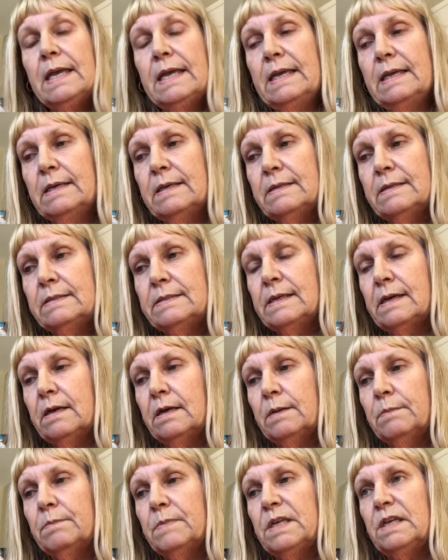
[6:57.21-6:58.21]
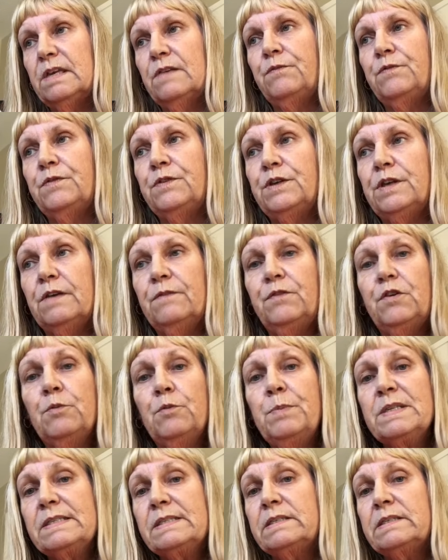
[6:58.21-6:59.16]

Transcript: And if you've been